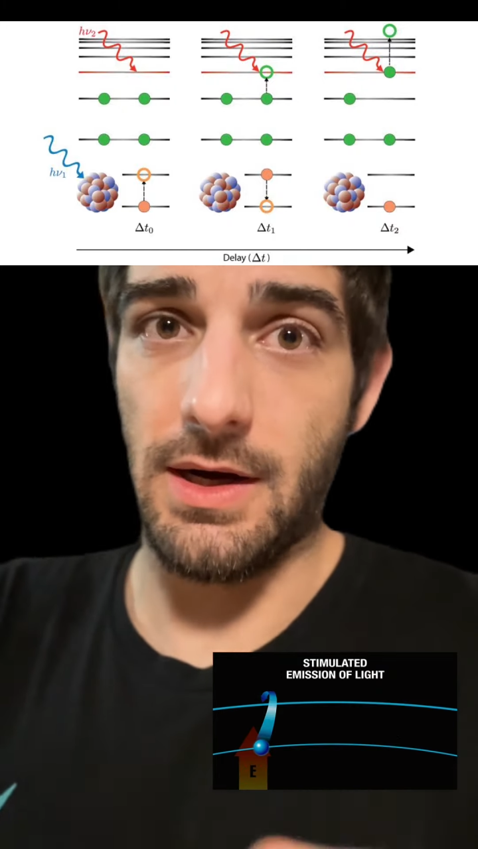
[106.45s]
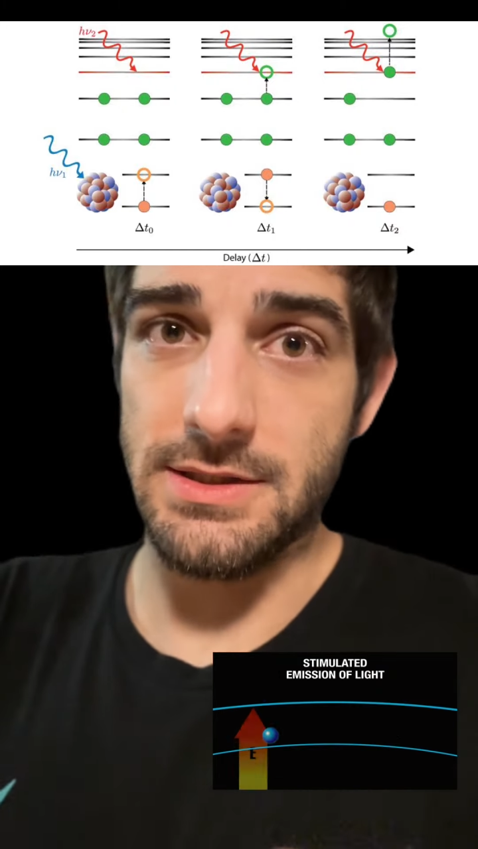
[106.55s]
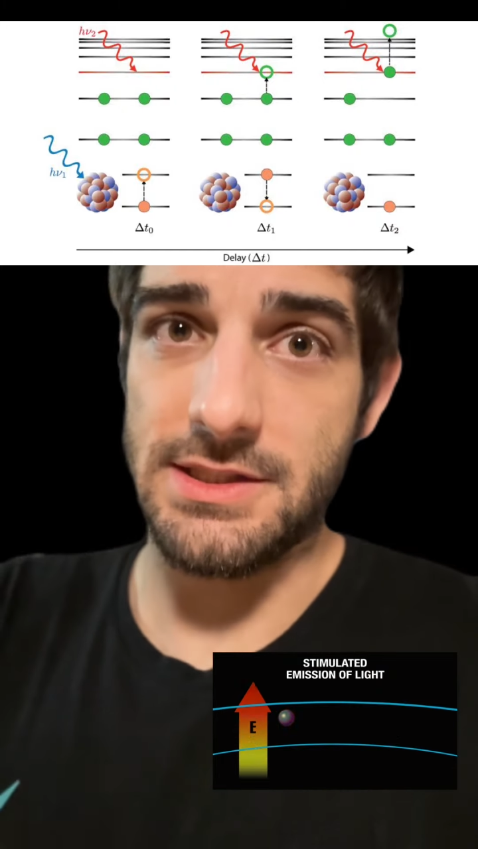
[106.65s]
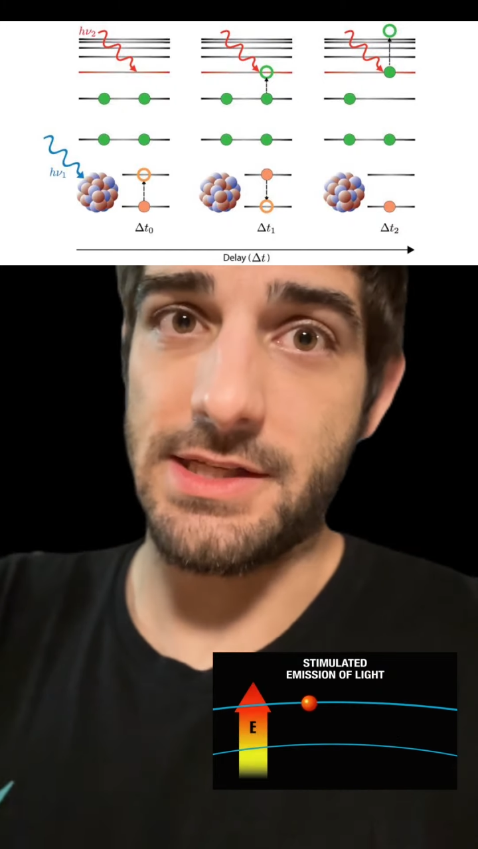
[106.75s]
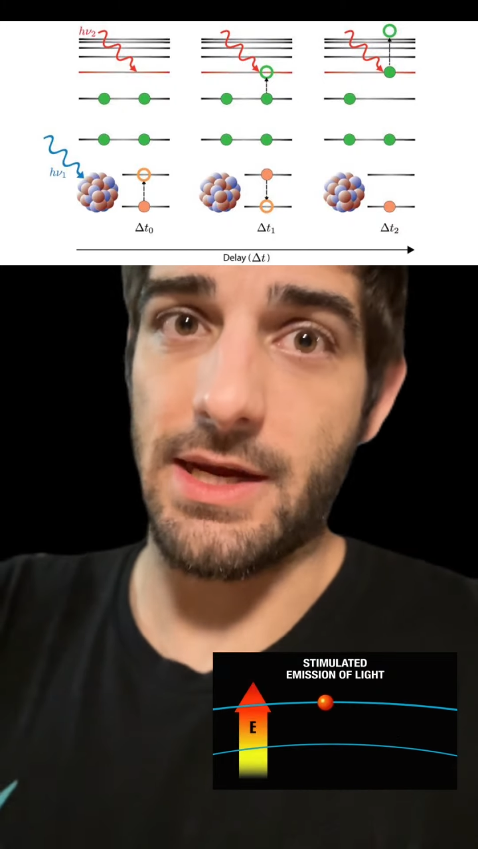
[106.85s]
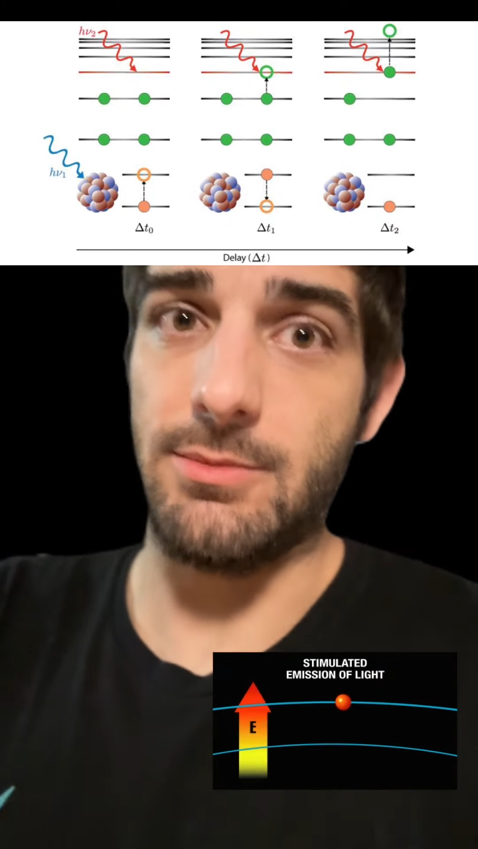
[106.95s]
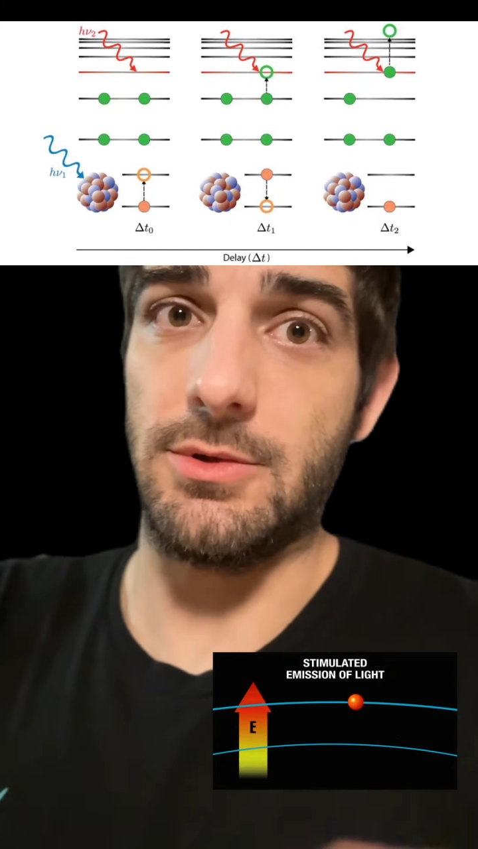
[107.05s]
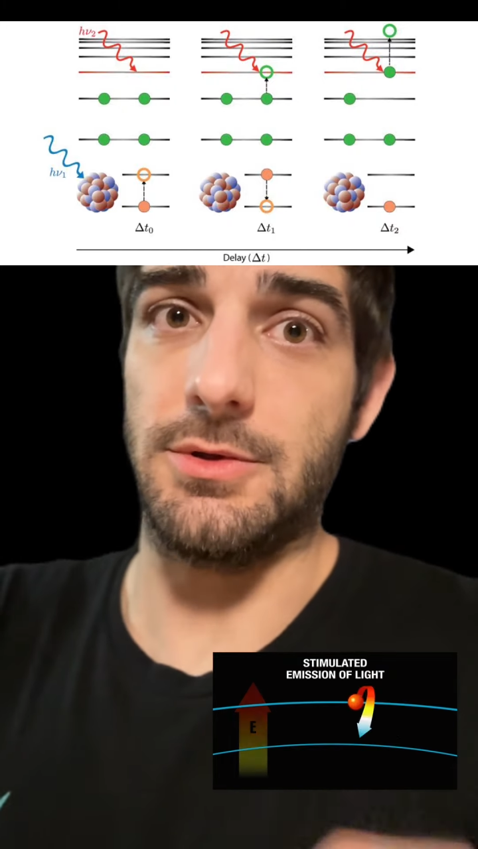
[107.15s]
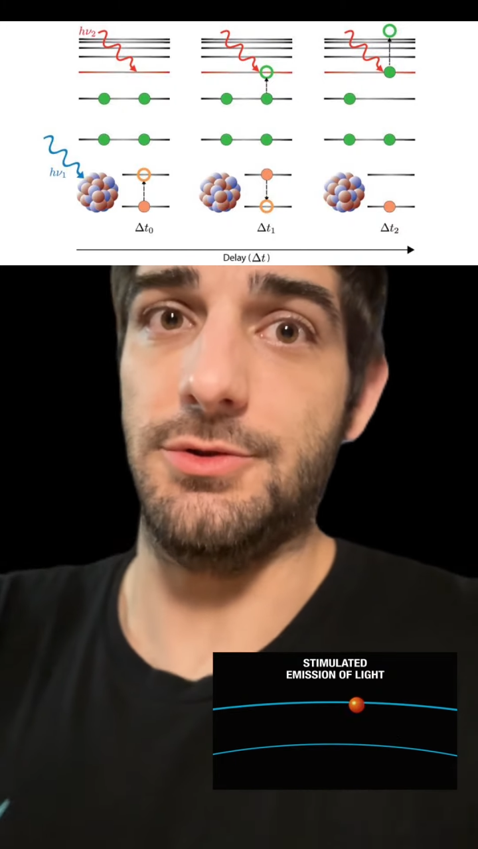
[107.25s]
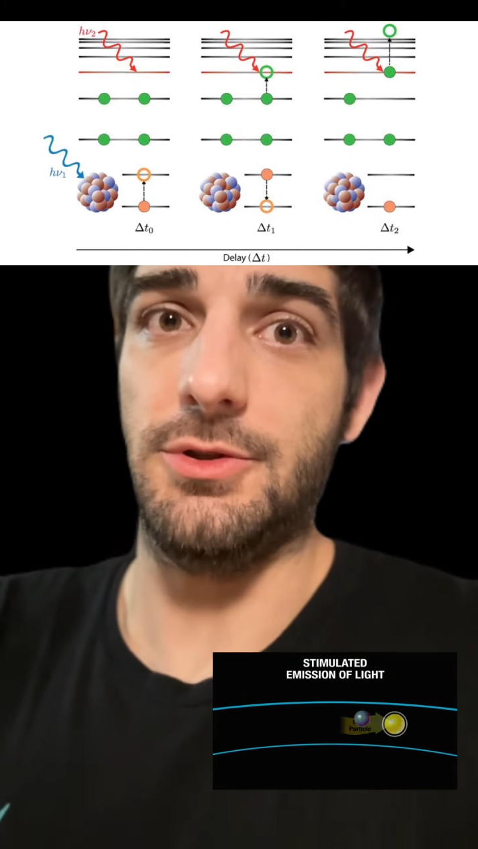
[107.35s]

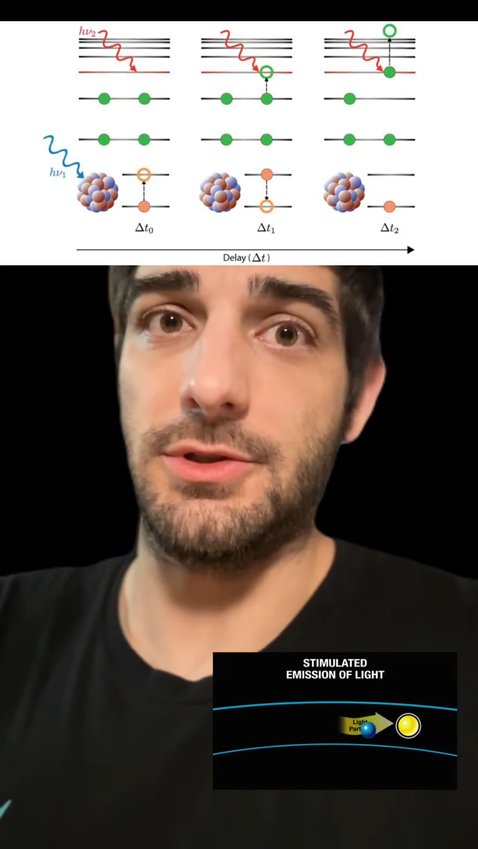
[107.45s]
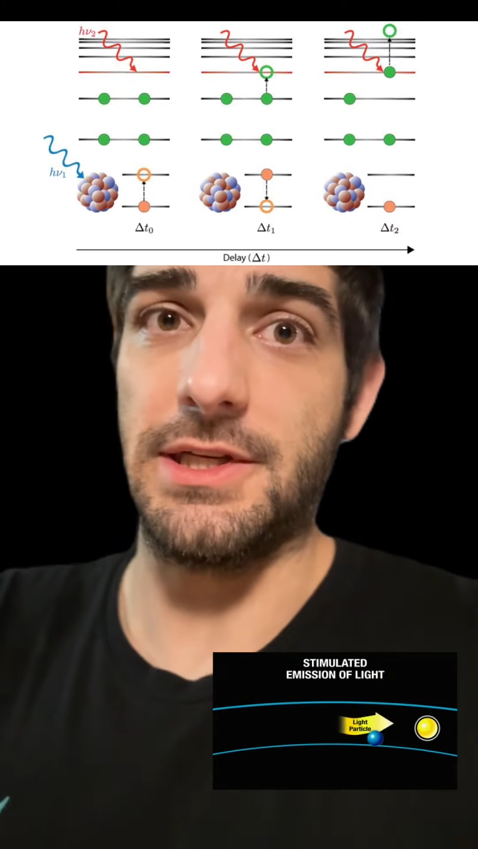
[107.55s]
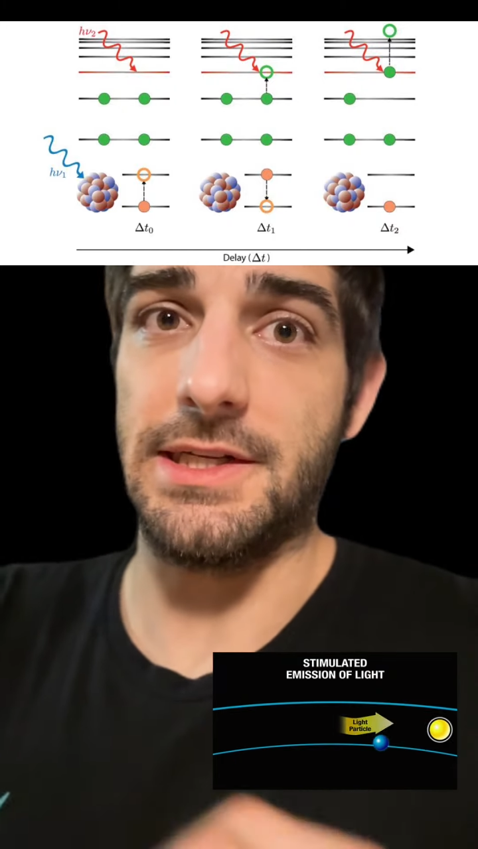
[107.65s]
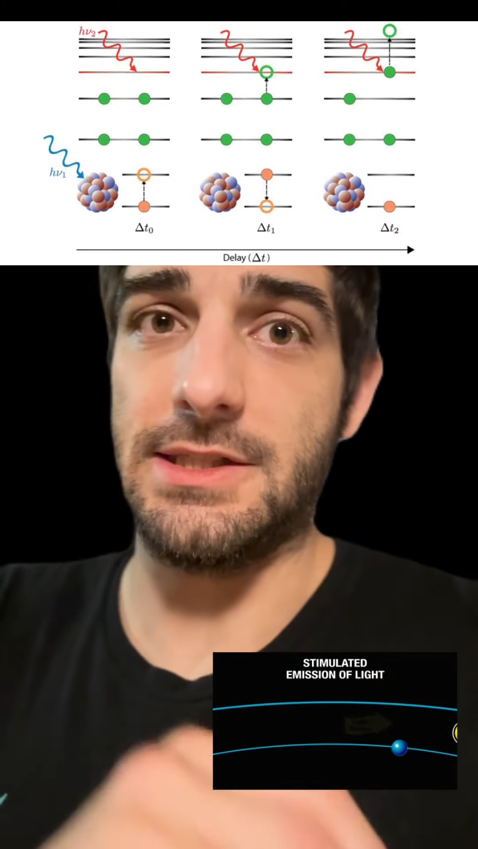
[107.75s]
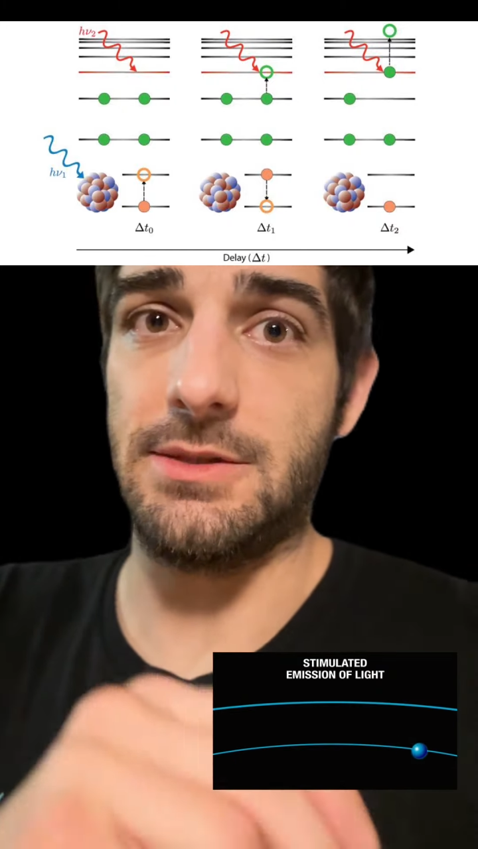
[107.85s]
unstable nucleus,